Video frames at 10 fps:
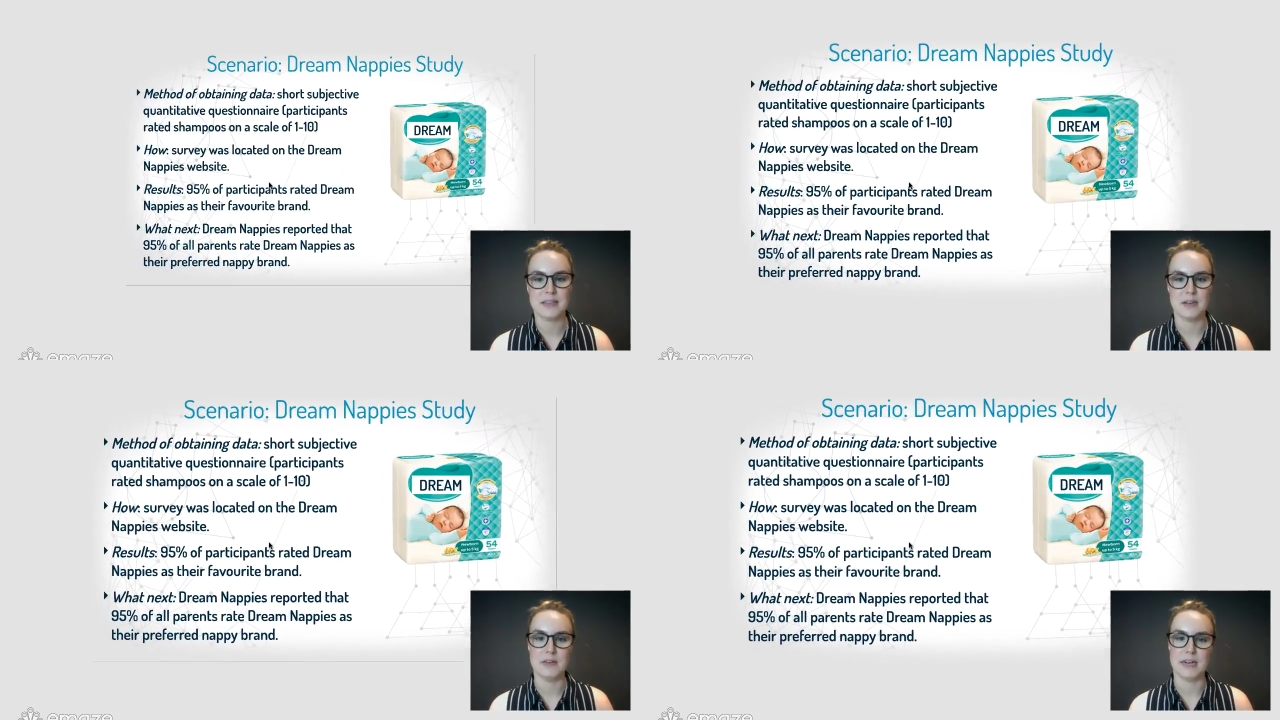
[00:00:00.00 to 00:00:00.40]

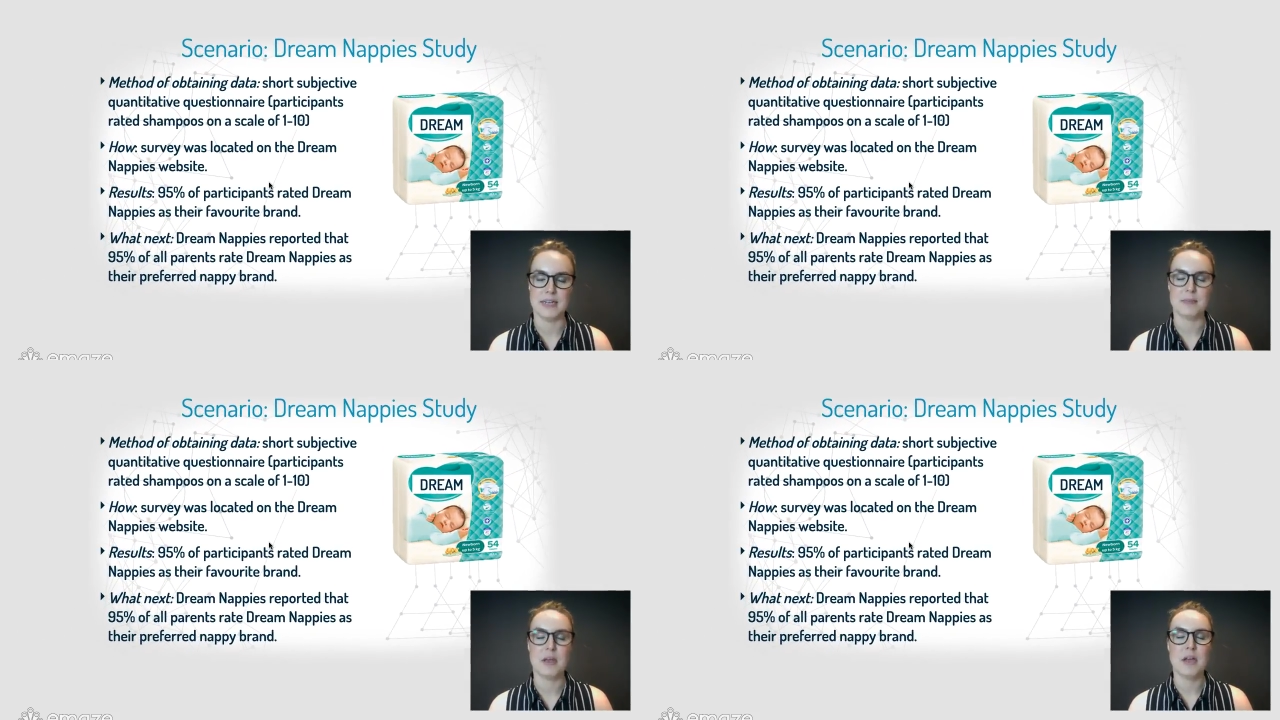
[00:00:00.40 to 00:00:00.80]
All right.
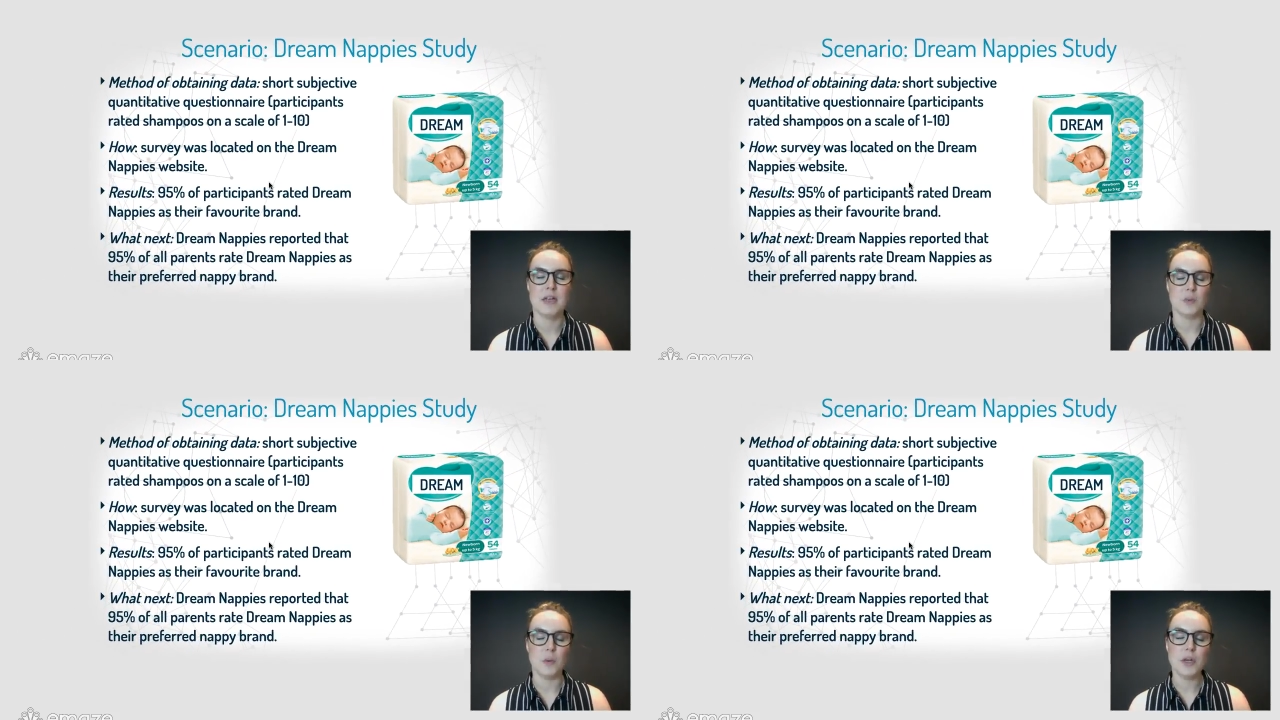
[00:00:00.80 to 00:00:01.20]

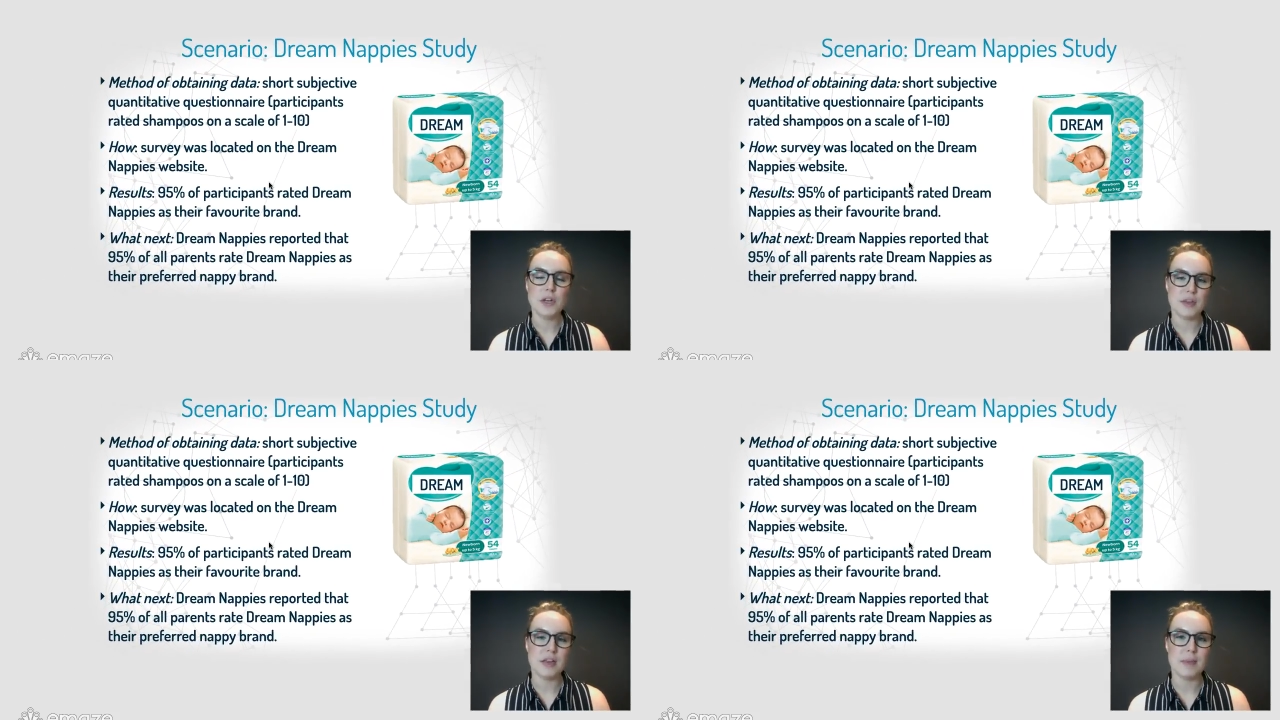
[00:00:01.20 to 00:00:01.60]
So I want you
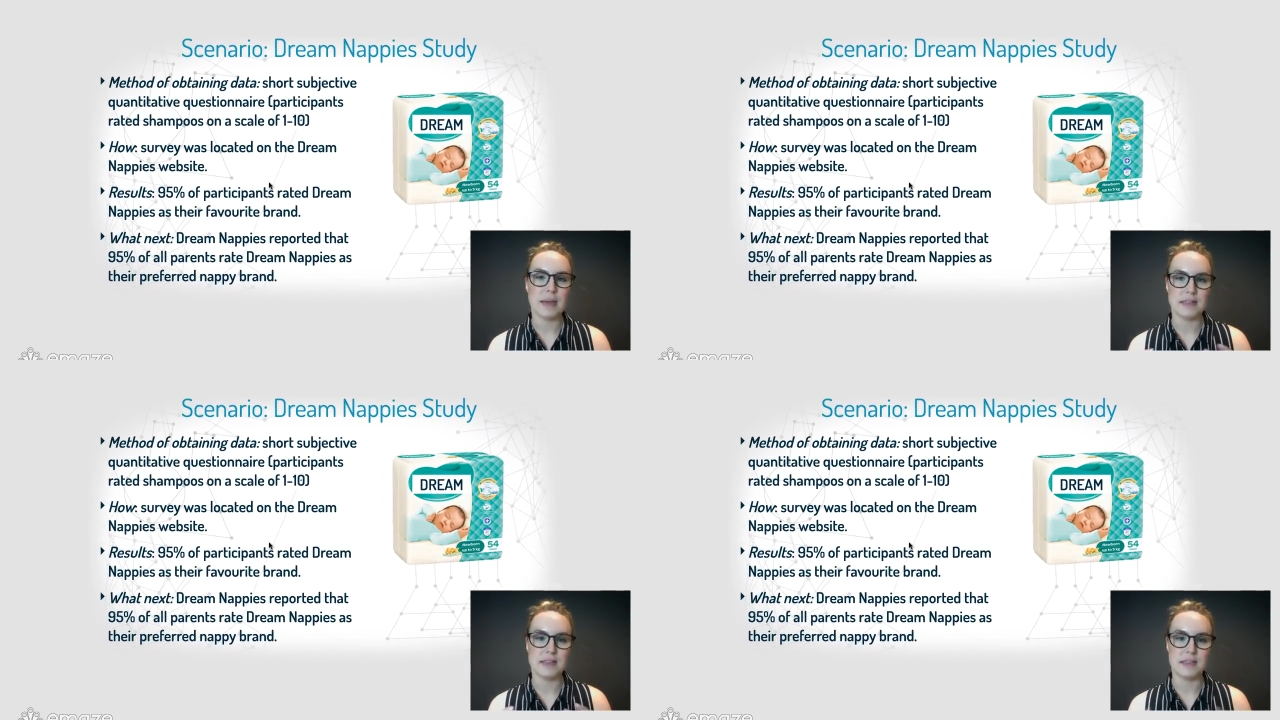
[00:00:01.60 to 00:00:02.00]
to think
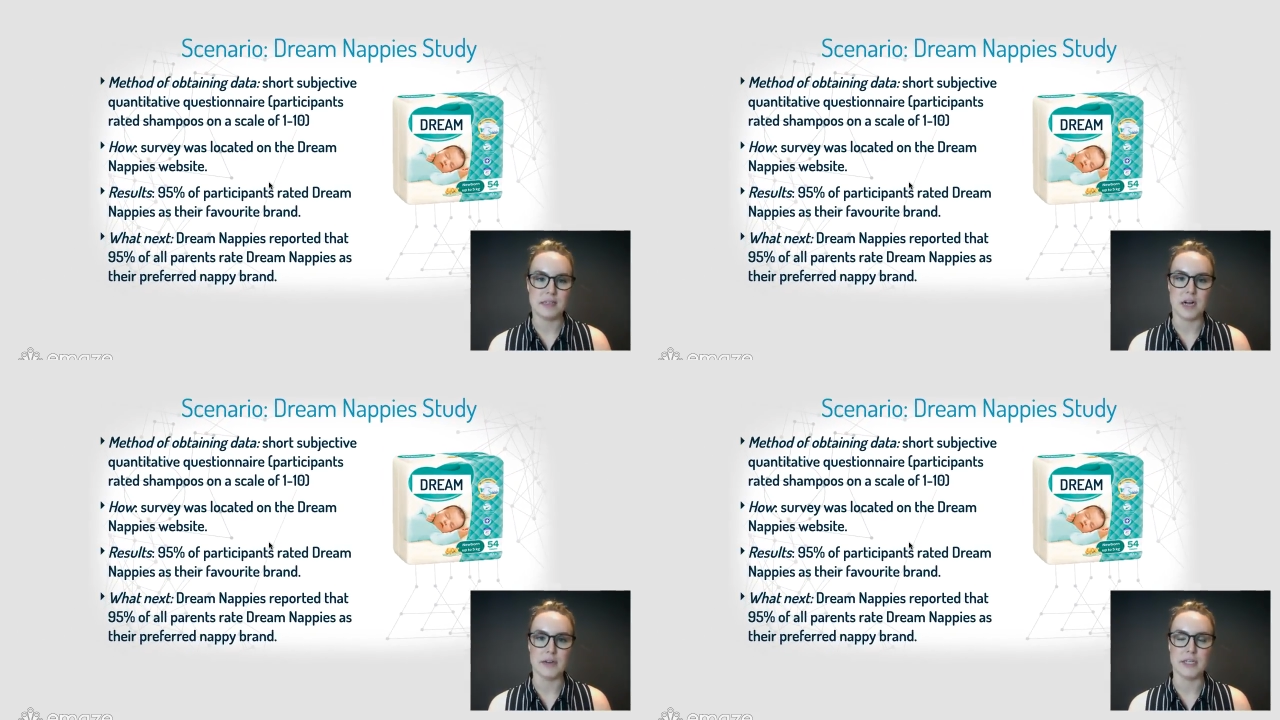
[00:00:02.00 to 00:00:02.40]
about this
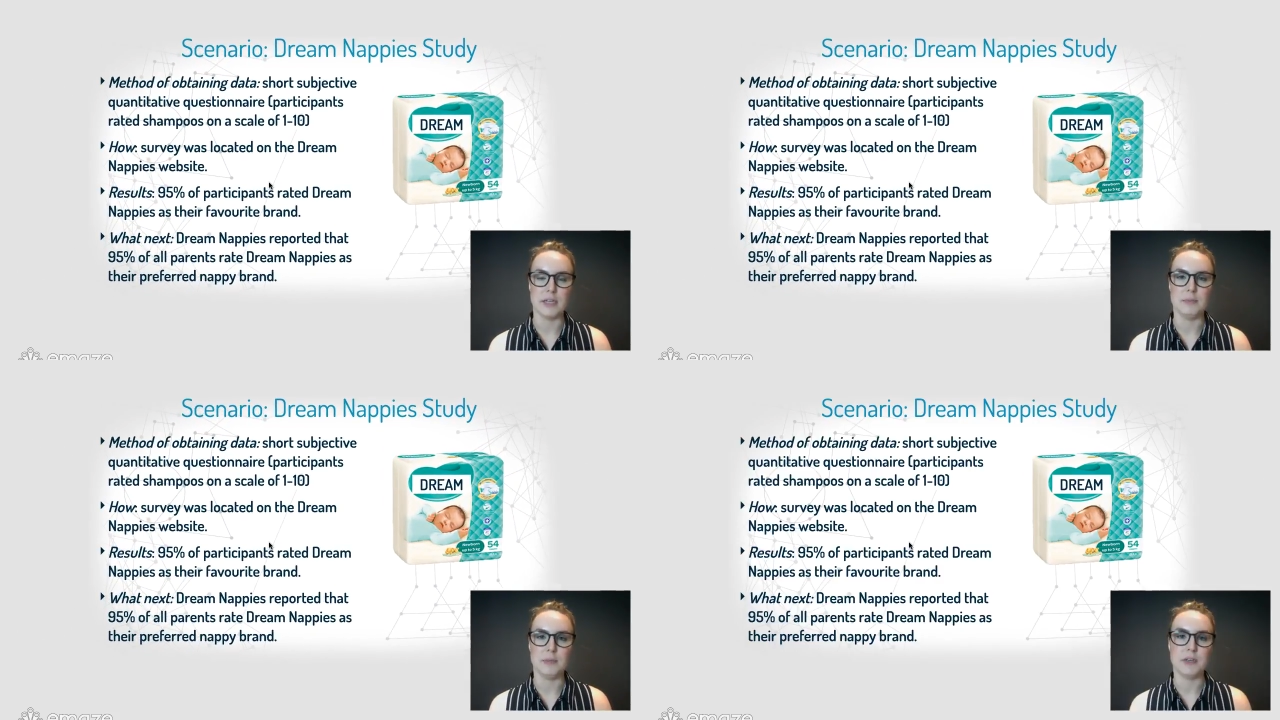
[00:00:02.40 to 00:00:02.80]

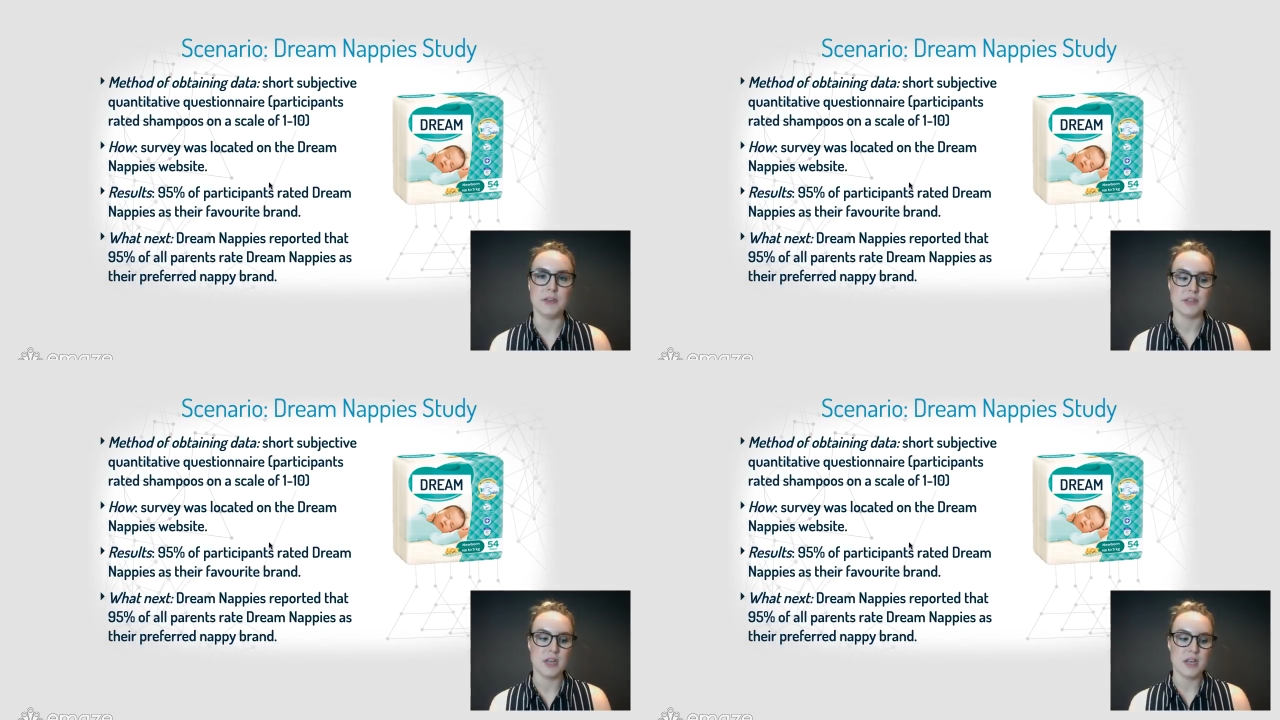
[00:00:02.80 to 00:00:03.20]
scenario
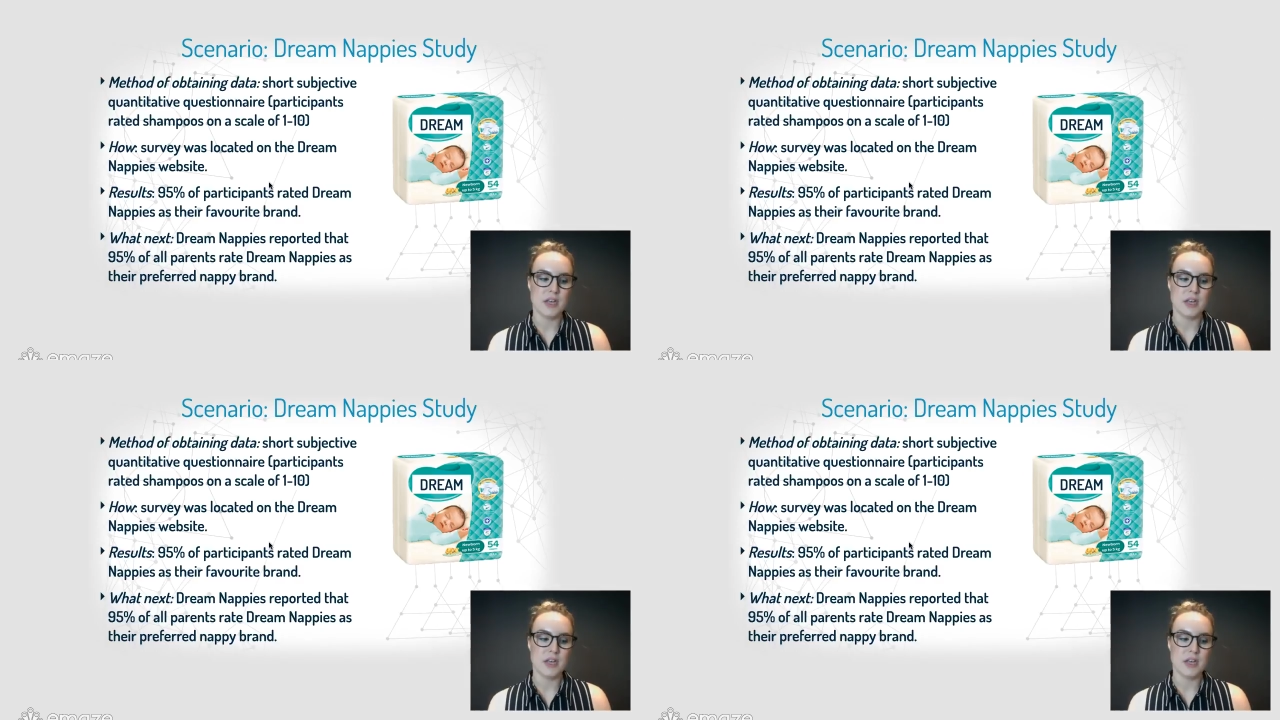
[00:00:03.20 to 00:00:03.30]
because